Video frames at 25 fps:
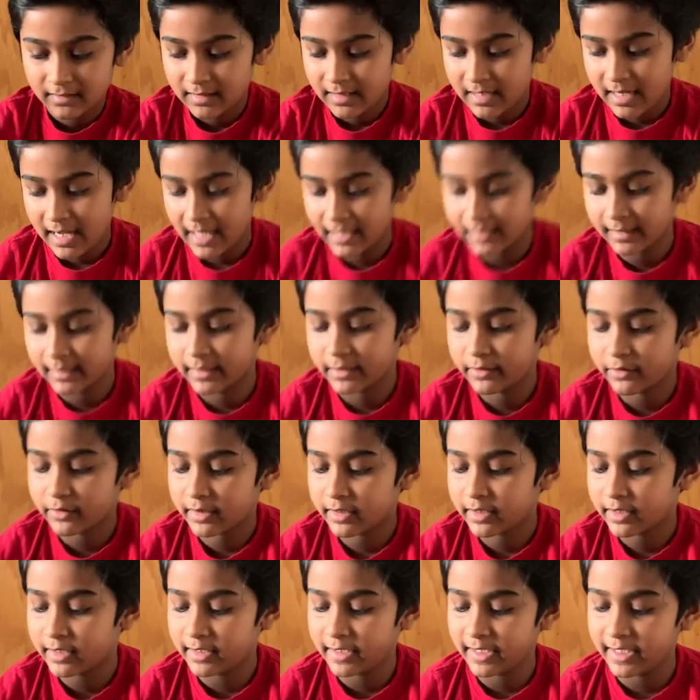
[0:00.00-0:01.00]
And then you're
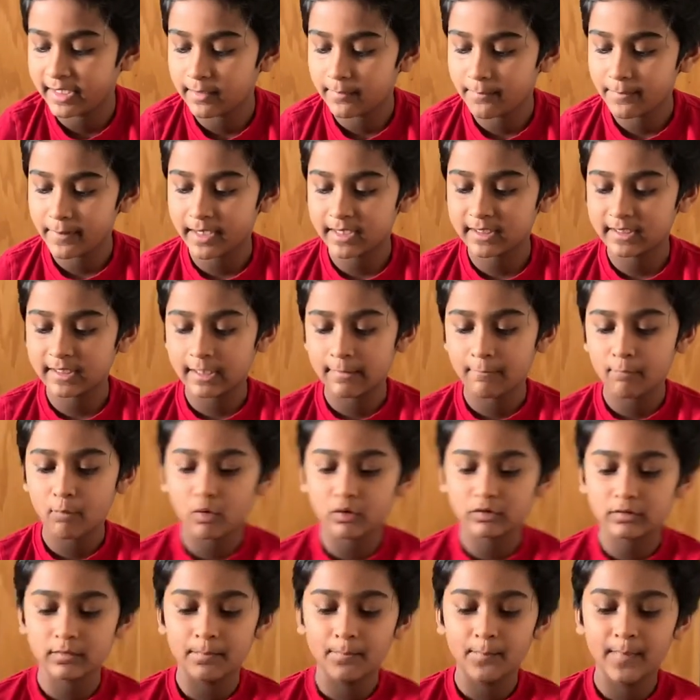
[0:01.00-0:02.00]
gonna need a mixing bowl
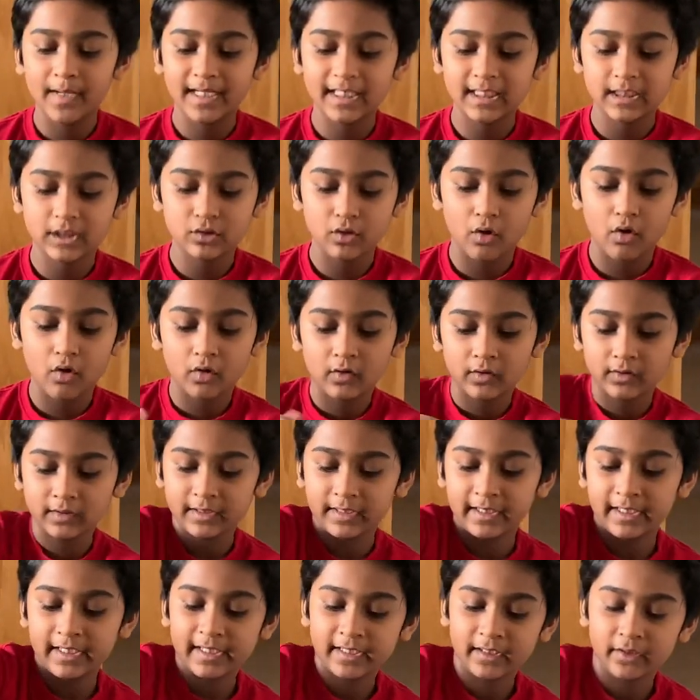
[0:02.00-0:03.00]
to mix all the
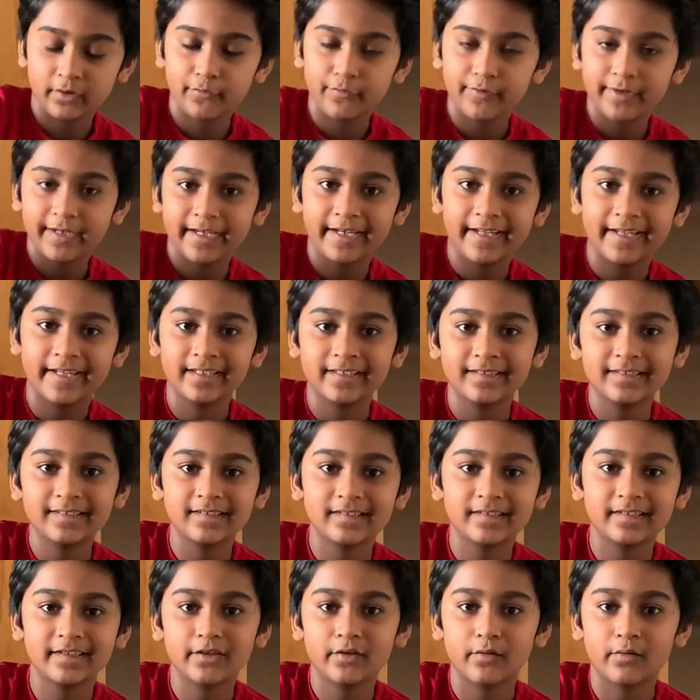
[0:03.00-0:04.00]
ingredients
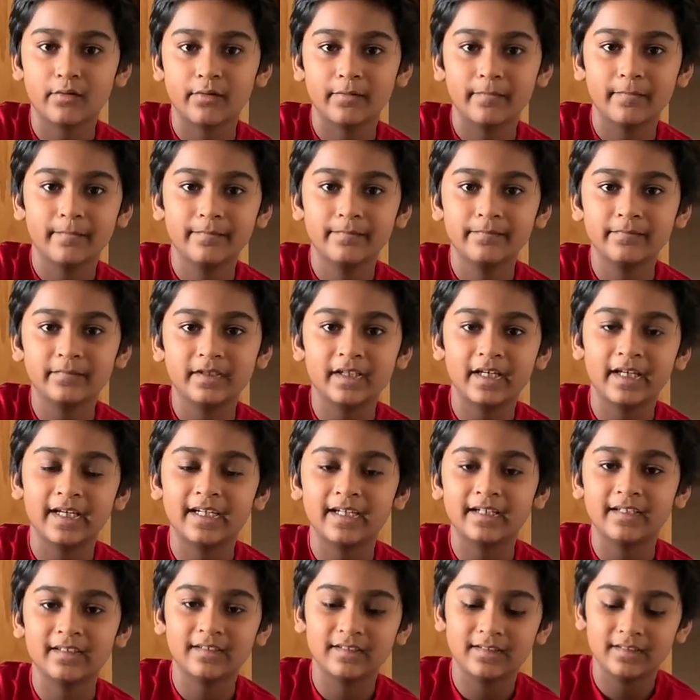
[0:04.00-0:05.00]
or
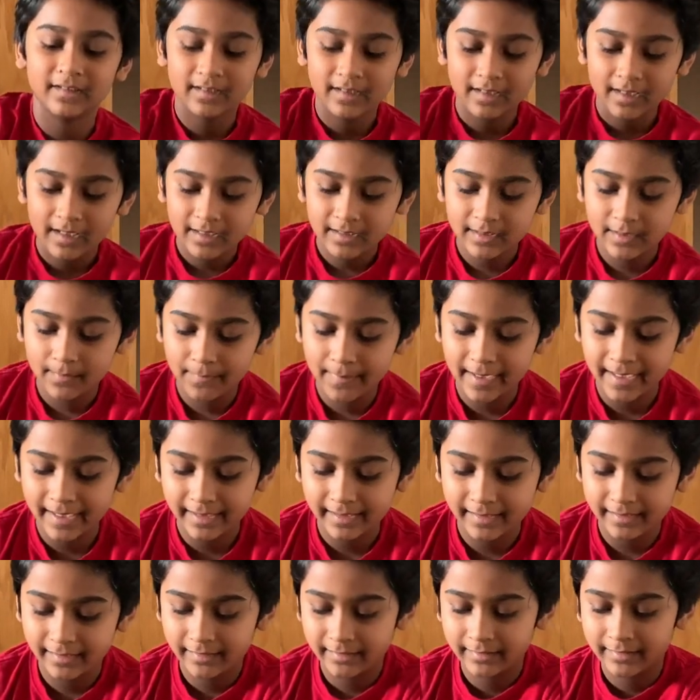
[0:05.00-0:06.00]
to make
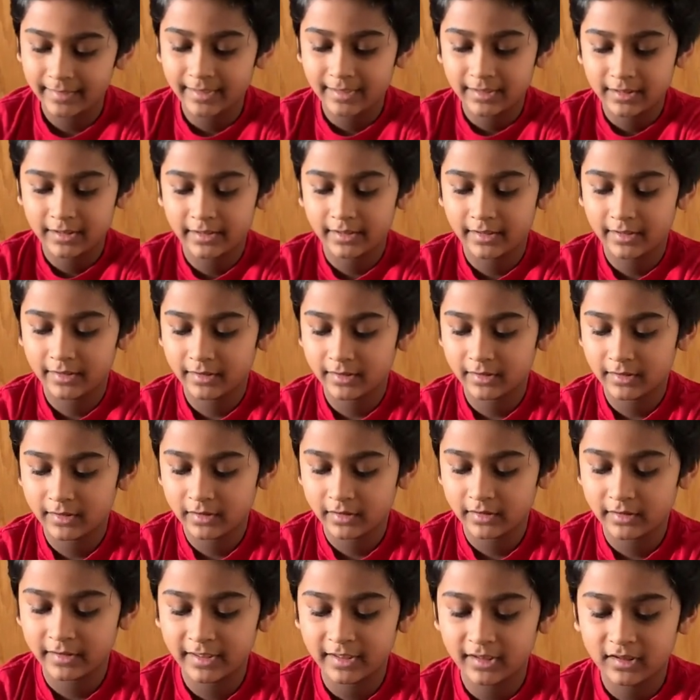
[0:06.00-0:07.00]

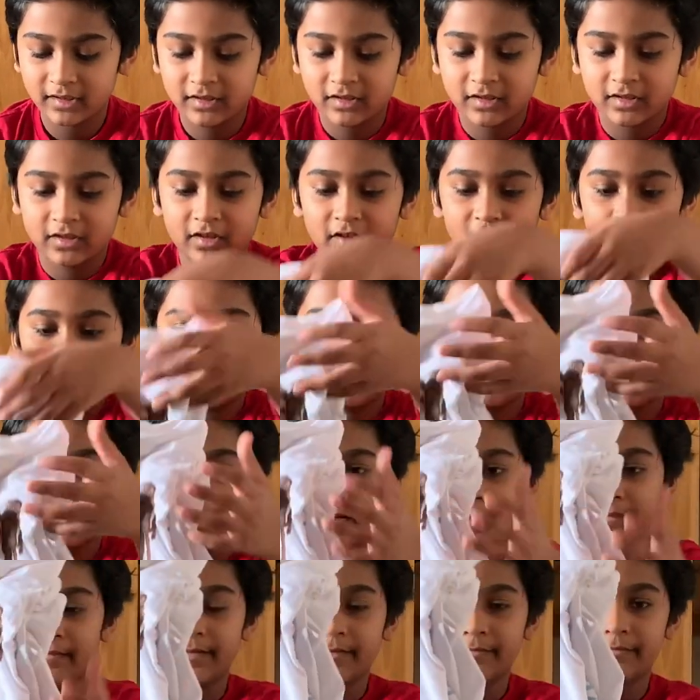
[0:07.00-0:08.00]
this shirt
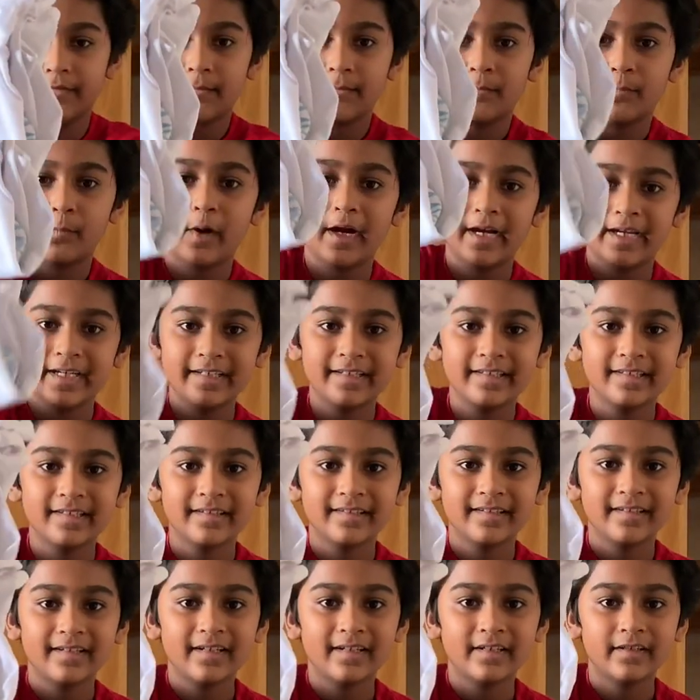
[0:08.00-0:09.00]
vary from white
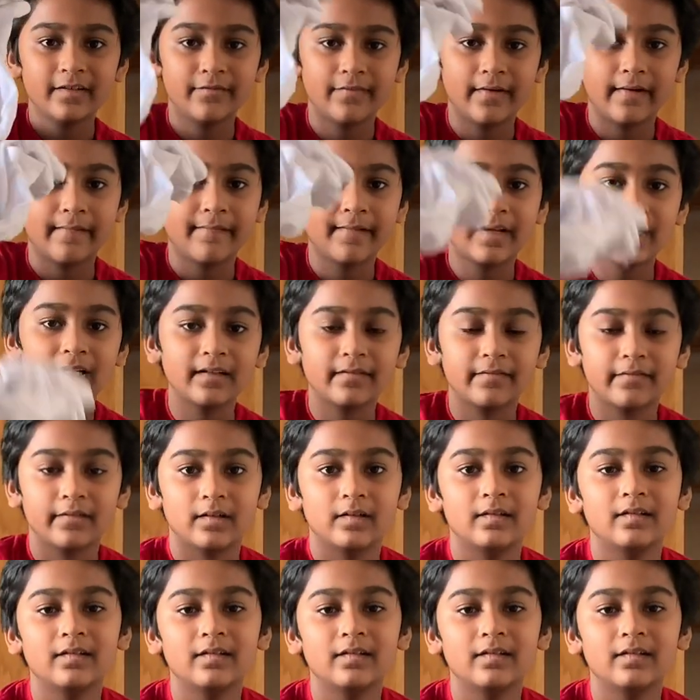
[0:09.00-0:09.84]
to very colorful.